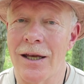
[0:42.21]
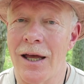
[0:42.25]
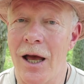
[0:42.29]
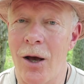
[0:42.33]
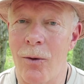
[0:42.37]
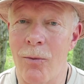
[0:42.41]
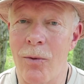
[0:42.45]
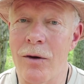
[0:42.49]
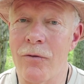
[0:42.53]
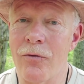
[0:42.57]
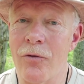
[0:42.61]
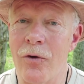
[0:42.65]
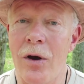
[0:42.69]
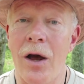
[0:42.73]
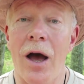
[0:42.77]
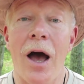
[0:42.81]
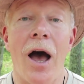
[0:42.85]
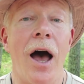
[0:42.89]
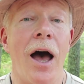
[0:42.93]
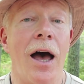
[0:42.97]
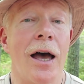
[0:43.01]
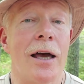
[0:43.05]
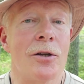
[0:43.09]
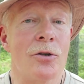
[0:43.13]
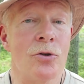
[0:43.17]
However,
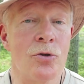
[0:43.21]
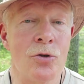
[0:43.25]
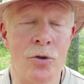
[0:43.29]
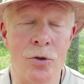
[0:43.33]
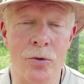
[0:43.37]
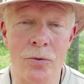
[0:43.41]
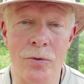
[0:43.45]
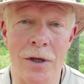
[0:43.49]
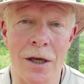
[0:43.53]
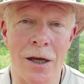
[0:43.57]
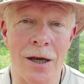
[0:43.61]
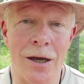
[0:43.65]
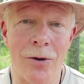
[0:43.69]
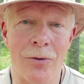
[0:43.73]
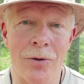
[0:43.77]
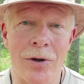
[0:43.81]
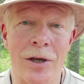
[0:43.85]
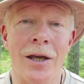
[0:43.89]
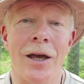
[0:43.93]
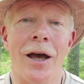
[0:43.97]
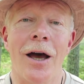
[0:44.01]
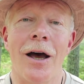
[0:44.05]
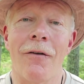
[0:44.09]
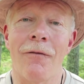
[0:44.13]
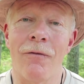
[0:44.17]
I do
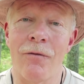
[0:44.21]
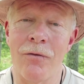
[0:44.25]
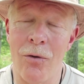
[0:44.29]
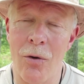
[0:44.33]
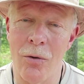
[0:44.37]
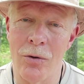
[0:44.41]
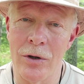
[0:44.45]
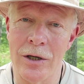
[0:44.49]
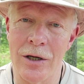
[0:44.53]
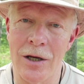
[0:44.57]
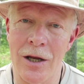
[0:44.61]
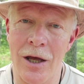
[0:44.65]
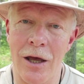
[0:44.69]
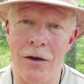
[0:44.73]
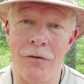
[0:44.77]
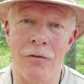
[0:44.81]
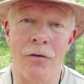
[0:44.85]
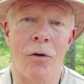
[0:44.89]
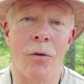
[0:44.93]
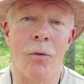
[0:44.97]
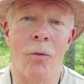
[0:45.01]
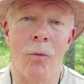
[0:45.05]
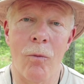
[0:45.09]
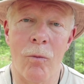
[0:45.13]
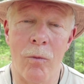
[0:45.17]
carry a folding
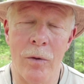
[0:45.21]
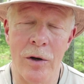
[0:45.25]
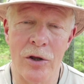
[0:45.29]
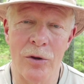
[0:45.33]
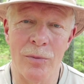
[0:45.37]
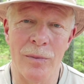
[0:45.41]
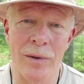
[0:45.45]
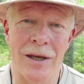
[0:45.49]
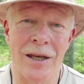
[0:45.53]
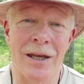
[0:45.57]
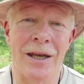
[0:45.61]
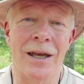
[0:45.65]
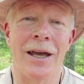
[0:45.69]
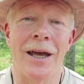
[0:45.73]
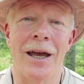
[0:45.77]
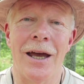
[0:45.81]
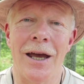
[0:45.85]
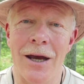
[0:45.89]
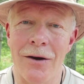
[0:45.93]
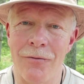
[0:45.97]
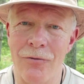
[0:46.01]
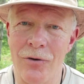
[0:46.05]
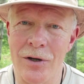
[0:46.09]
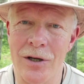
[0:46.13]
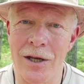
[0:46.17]
knife with me
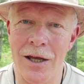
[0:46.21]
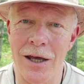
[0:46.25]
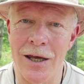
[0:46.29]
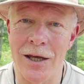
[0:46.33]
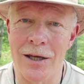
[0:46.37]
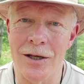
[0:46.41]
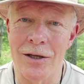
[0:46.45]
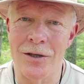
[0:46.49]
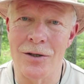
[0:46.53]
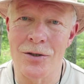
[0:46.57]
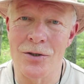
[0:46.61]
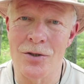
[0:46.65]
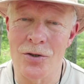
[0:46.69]
every day.